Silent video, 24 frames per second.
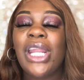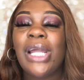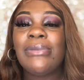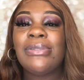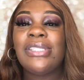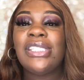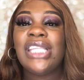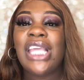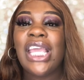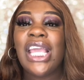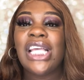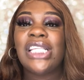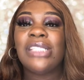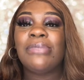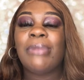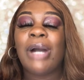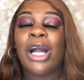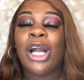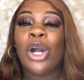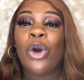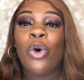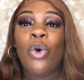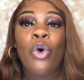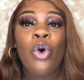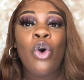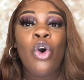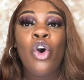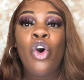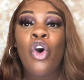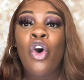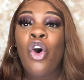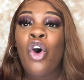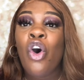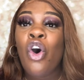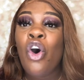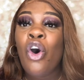upstairs,
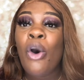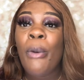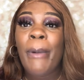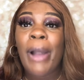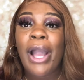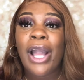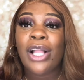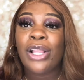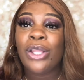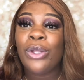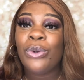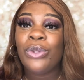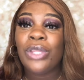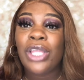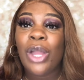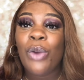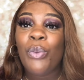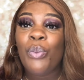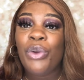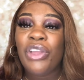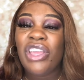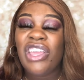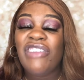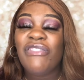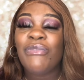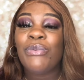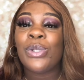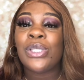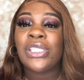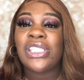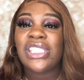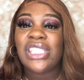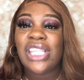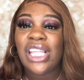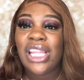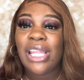all my glued in weave
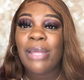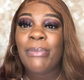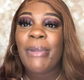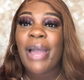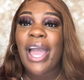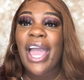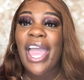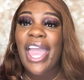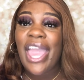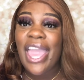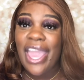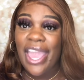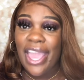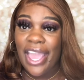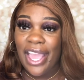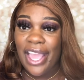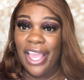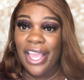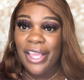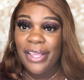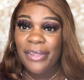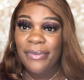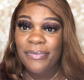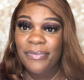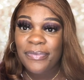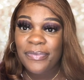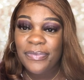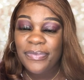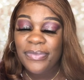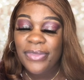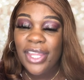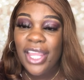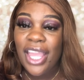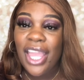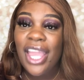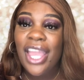was still in my head.
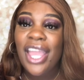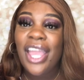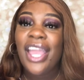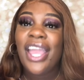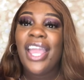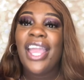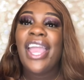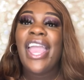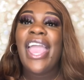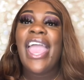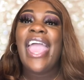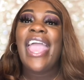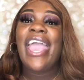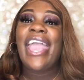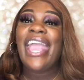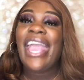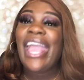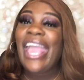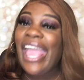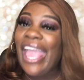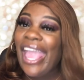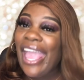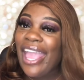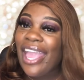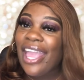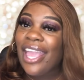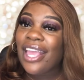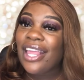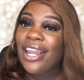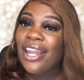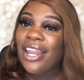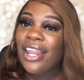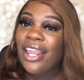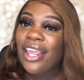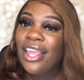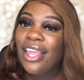
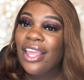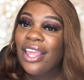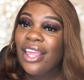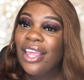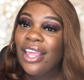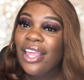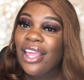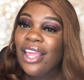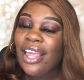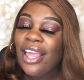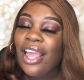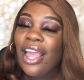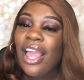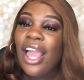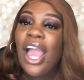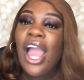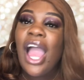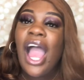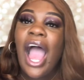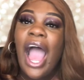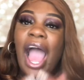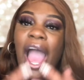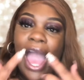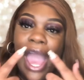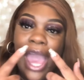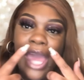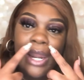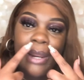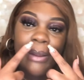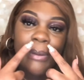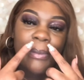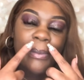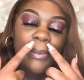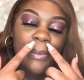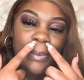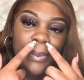And I had
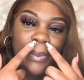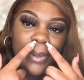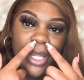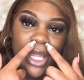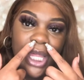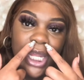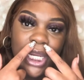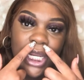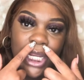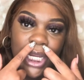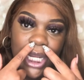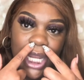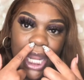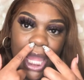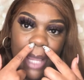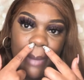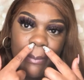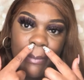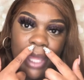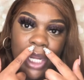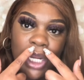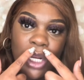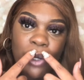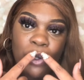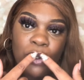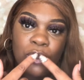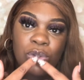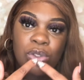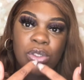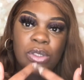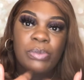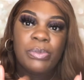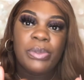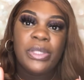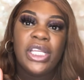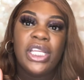a bloody, like, my nose
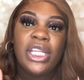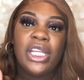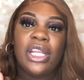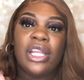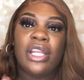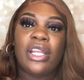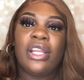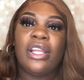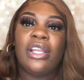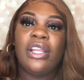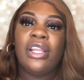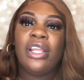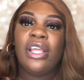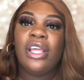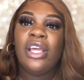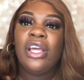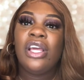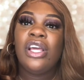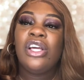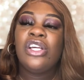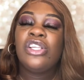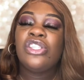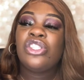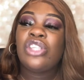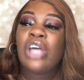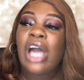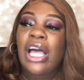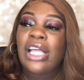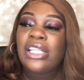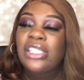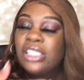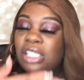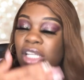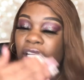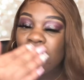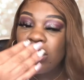was bleeding. So
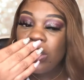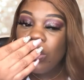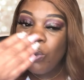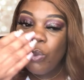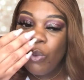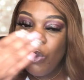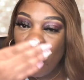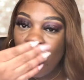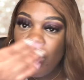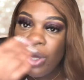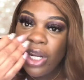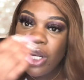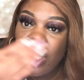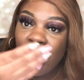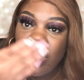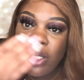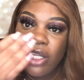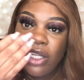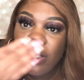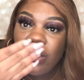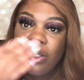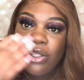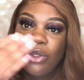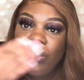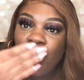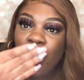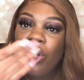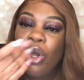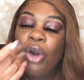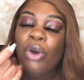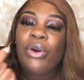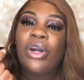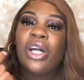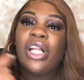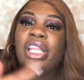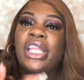I took the water, you
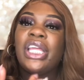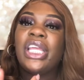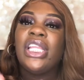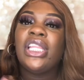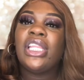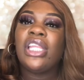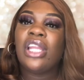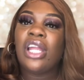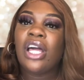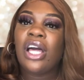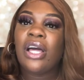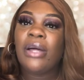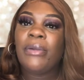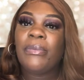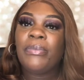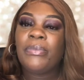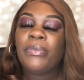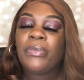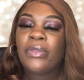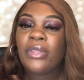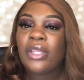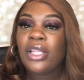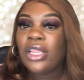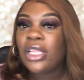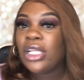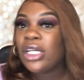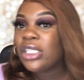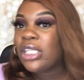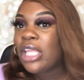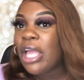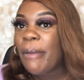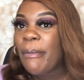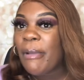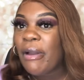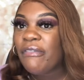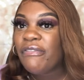know, cleaned it up, looked
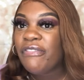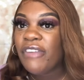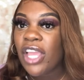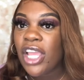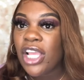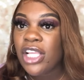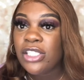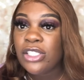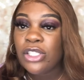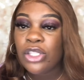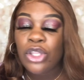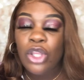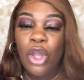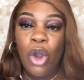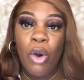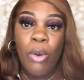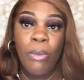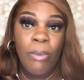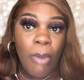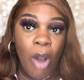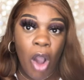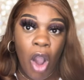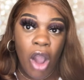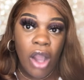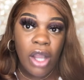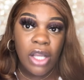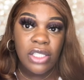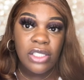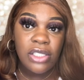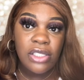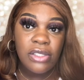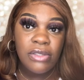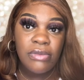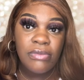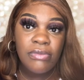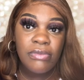at my face, no
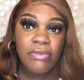marks.